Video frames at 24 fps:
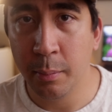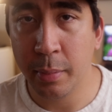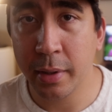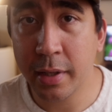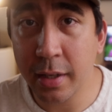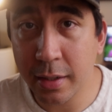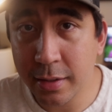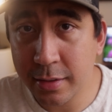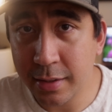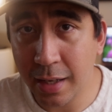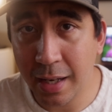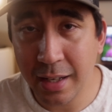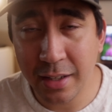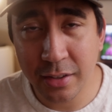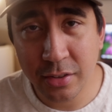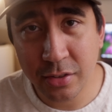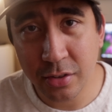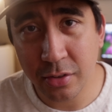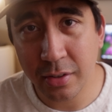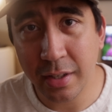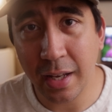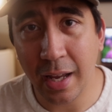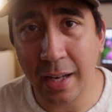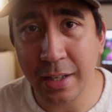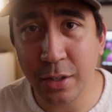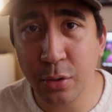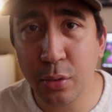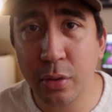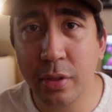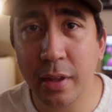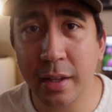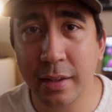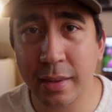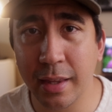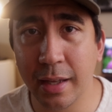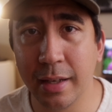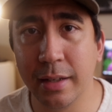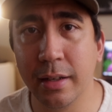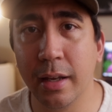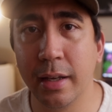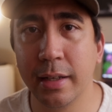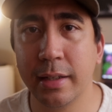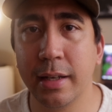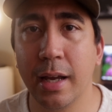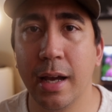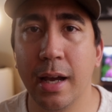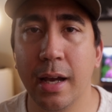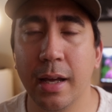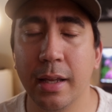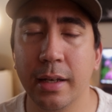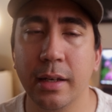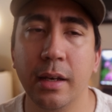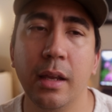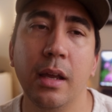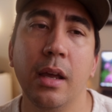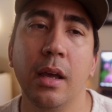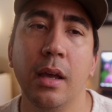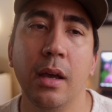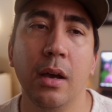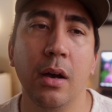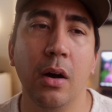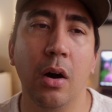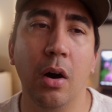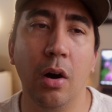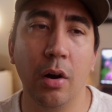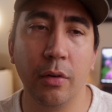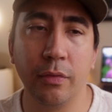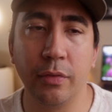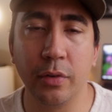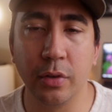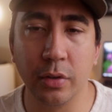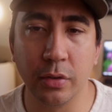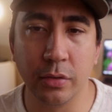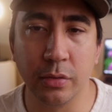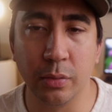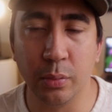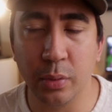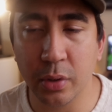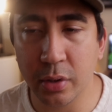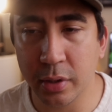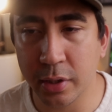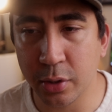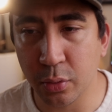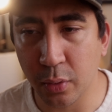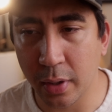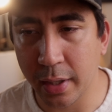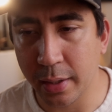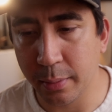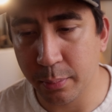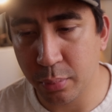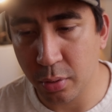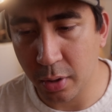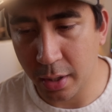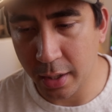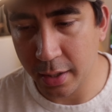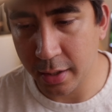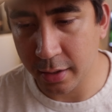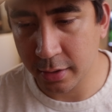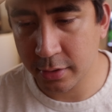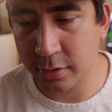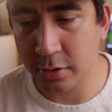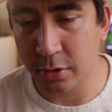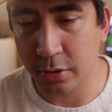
because honestly I do think that Nikon offers really great products.